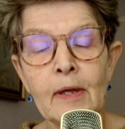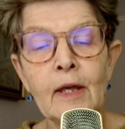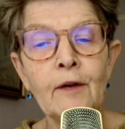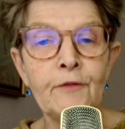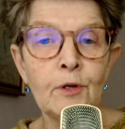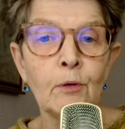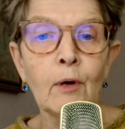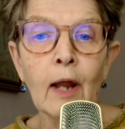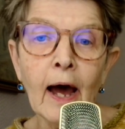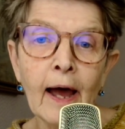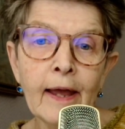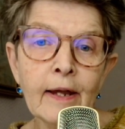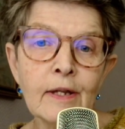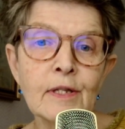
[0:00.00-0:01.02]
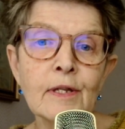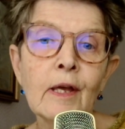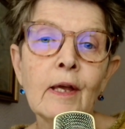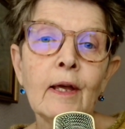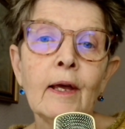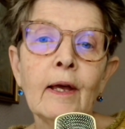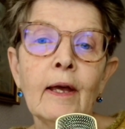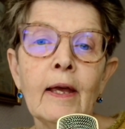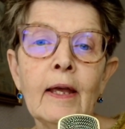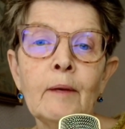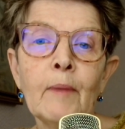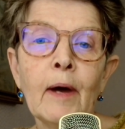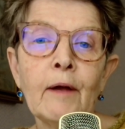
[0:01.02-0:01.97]
few likes
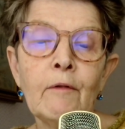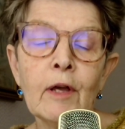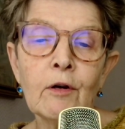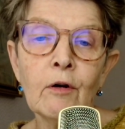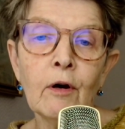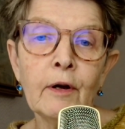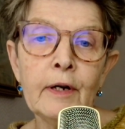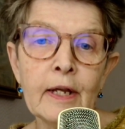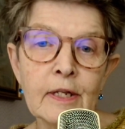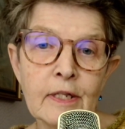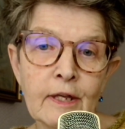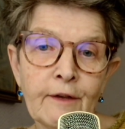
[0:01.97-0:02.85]
in my recordings